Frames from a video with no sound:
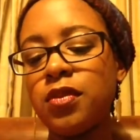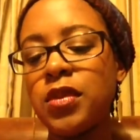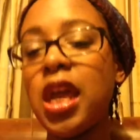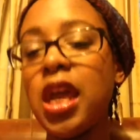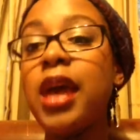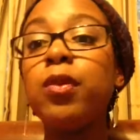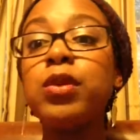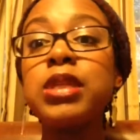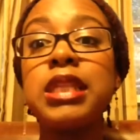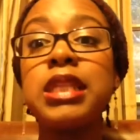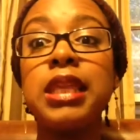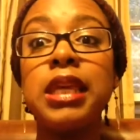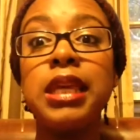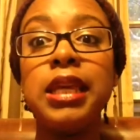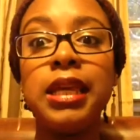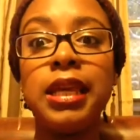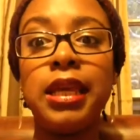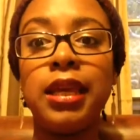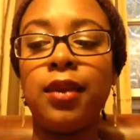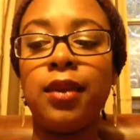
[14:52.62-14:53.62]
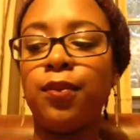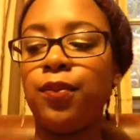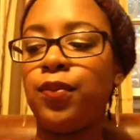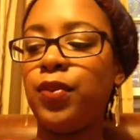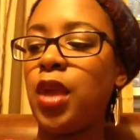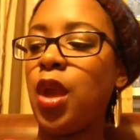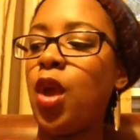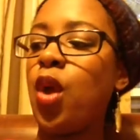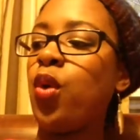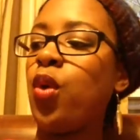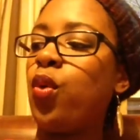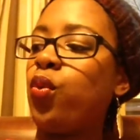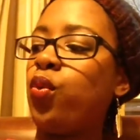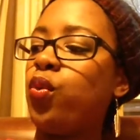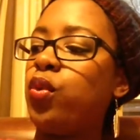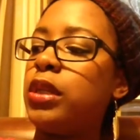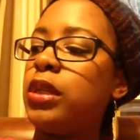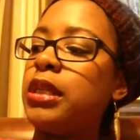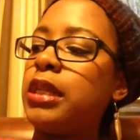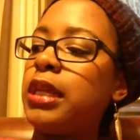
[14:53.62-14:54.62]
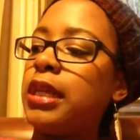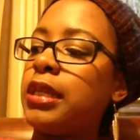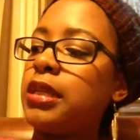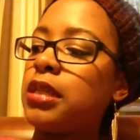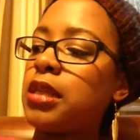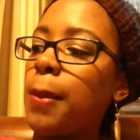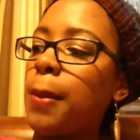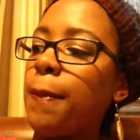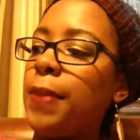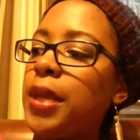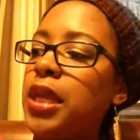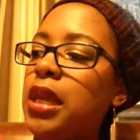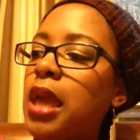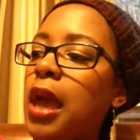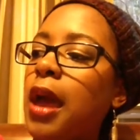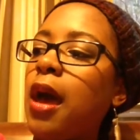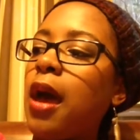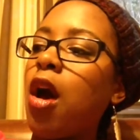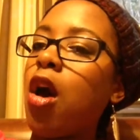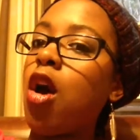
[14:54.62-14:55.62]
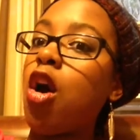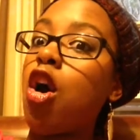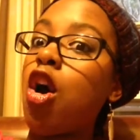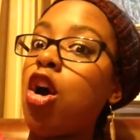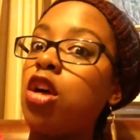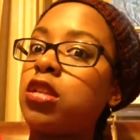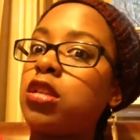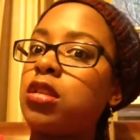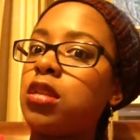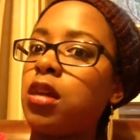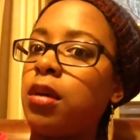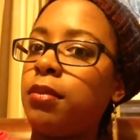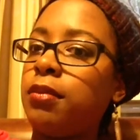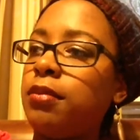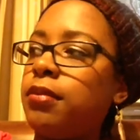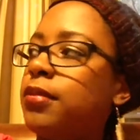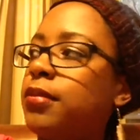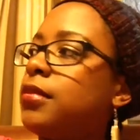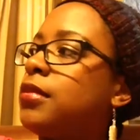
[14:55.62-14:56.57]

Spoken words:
I was thinking, wouldn't it be awesome